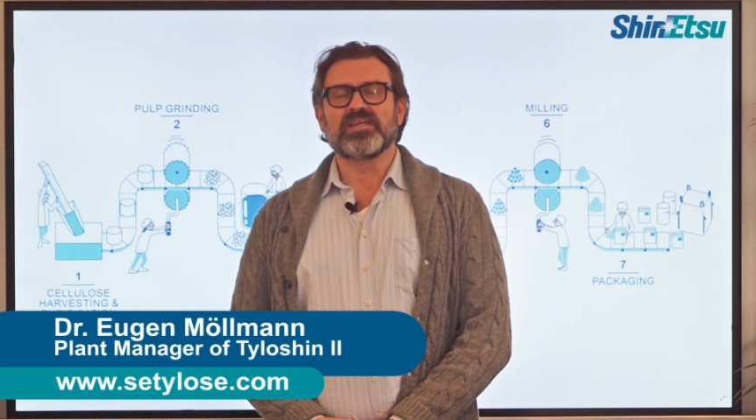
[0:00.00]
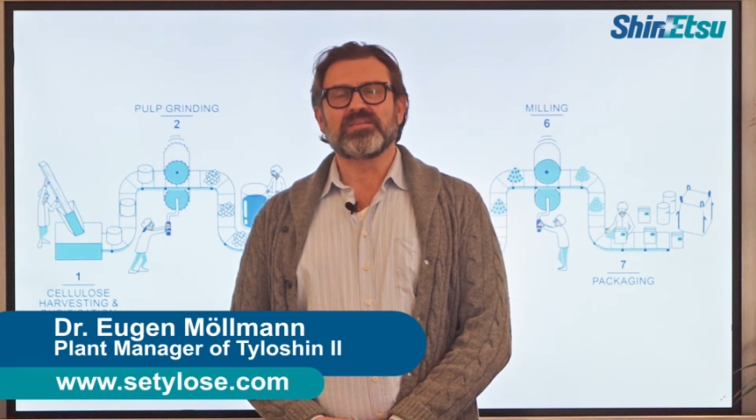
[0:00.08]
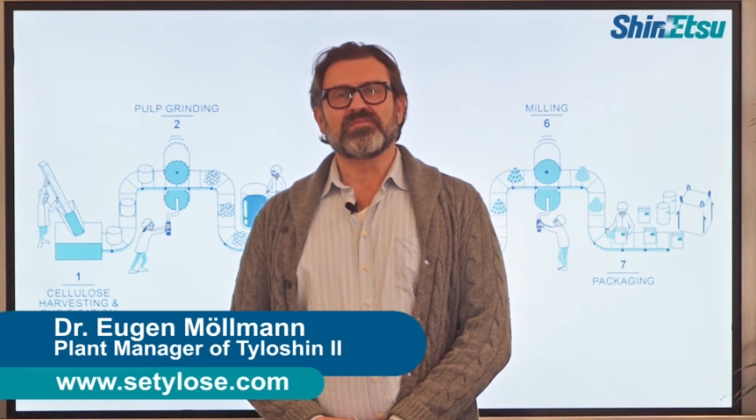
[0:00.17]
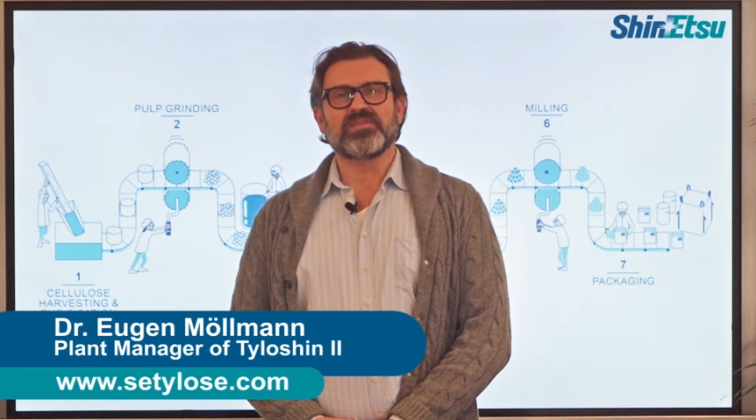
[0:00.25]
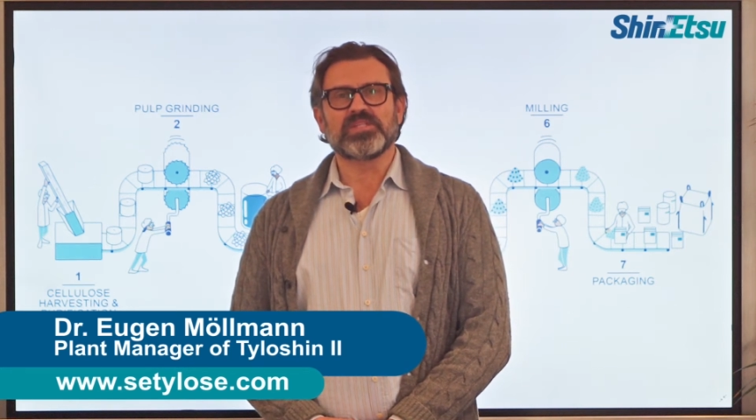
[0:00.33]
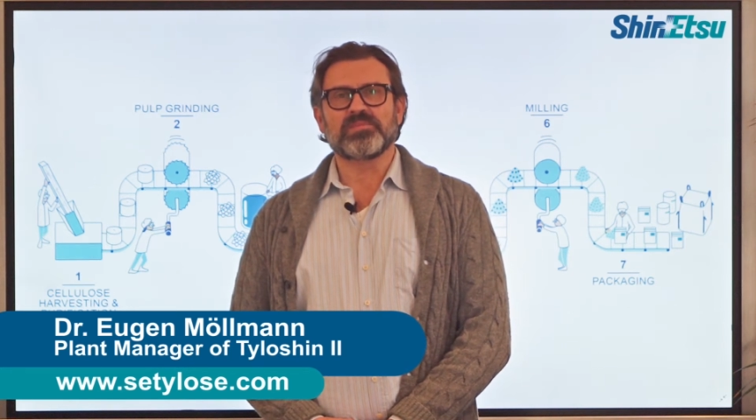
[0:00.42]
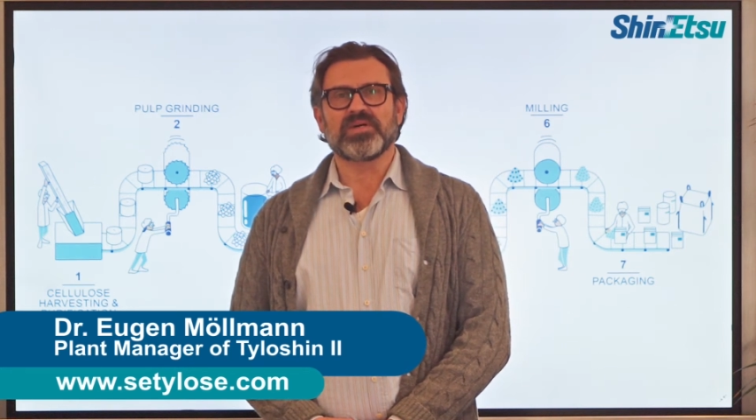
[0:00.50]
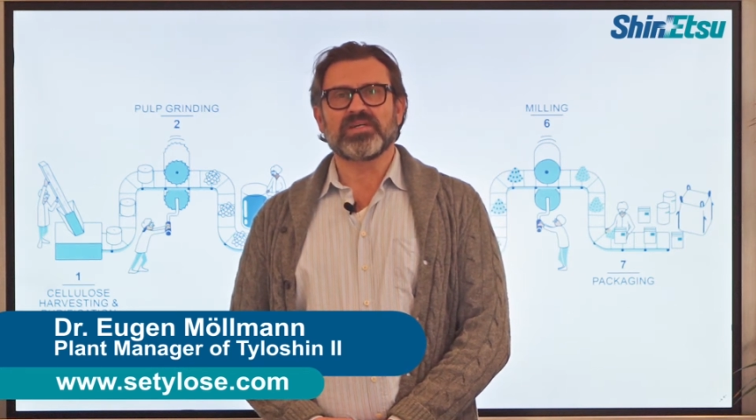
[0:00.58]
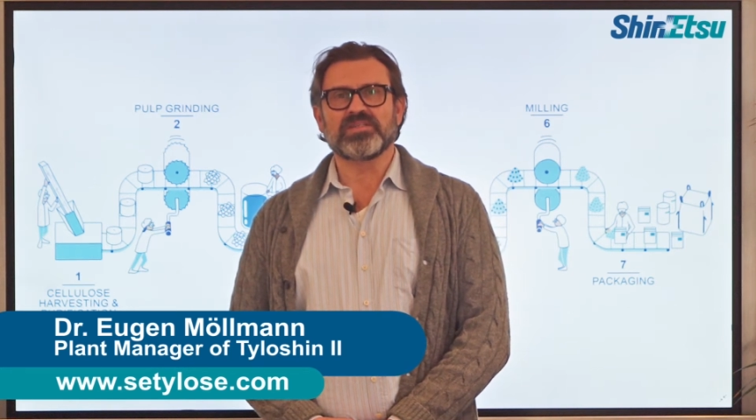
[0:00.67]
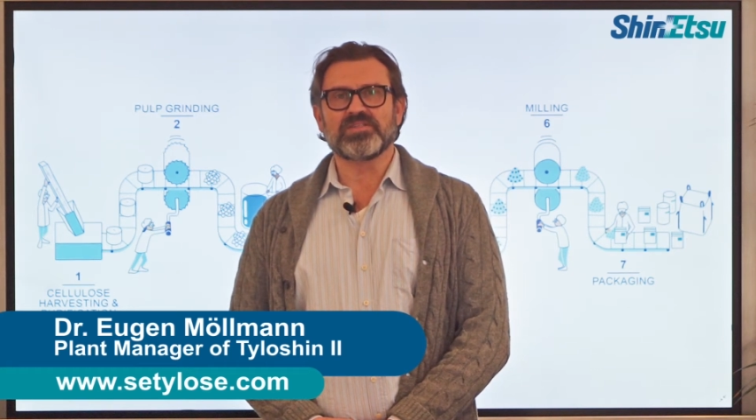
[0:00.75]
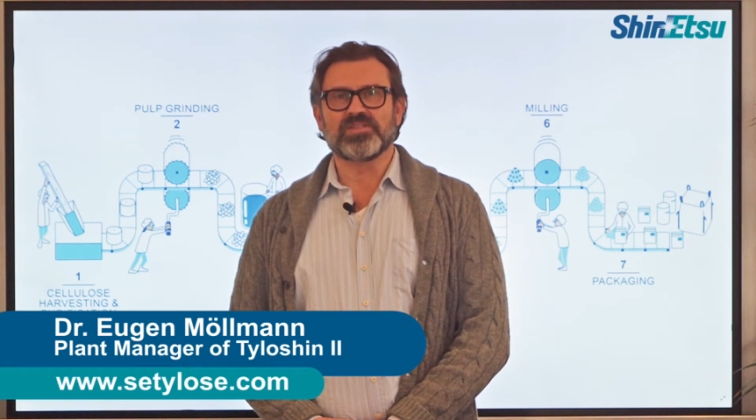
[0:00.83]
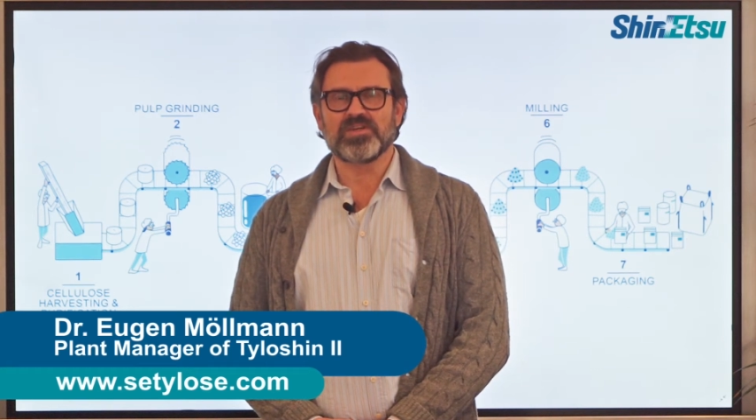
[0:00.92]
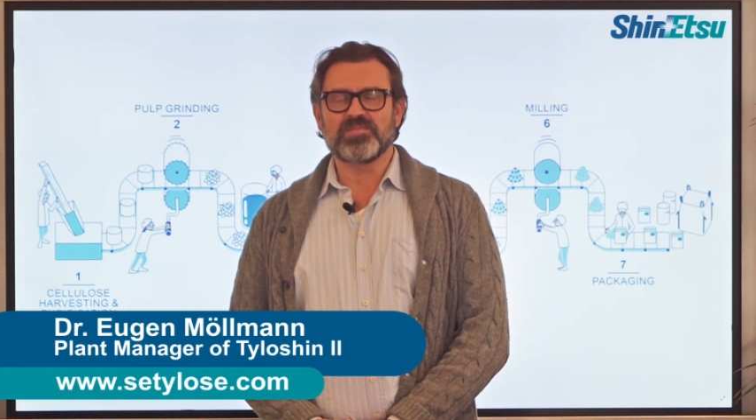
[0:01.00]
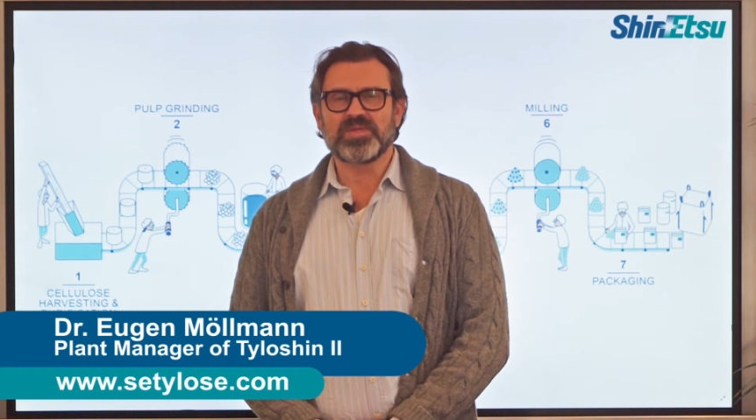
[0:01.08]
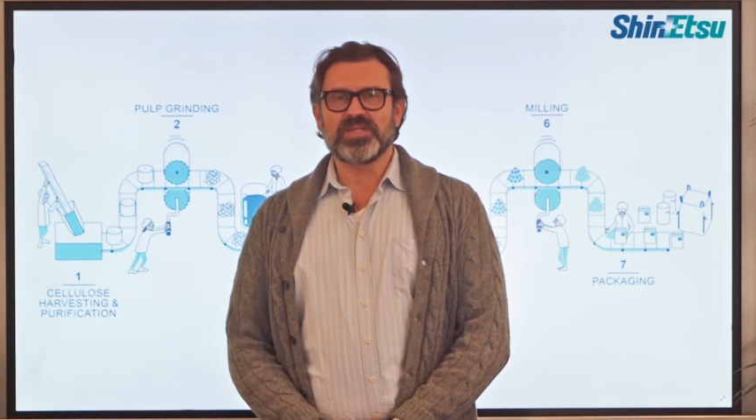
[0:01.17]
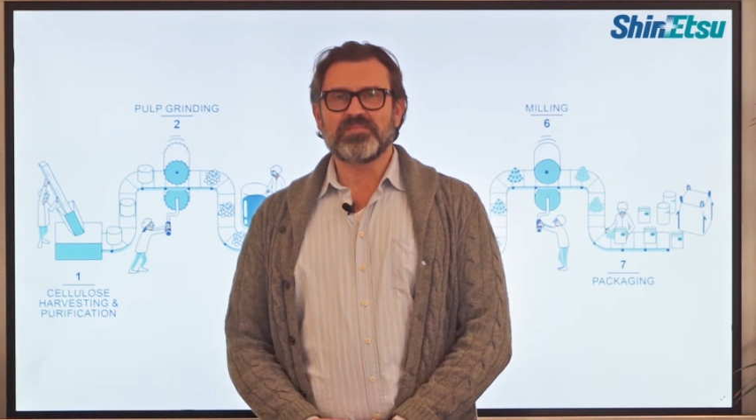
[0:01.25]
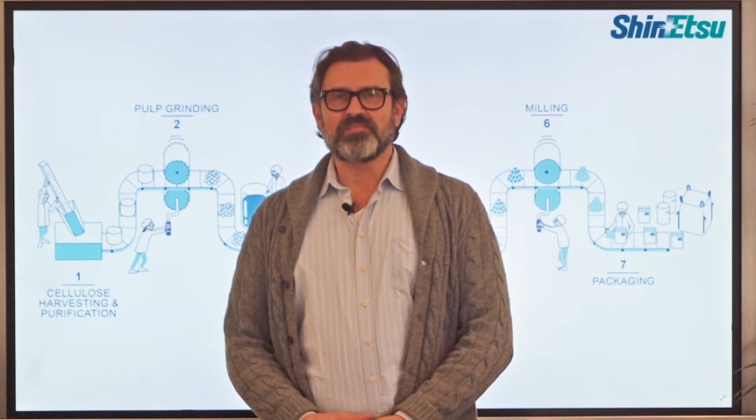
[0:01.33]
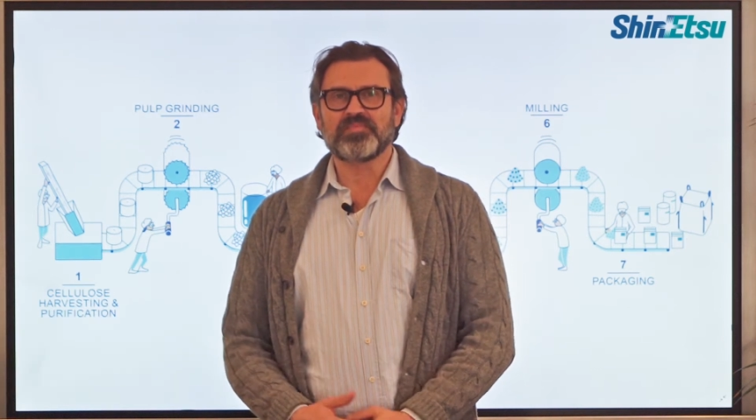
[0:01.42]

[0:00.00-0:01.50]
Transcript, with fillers: in Wiesbaden, Germany,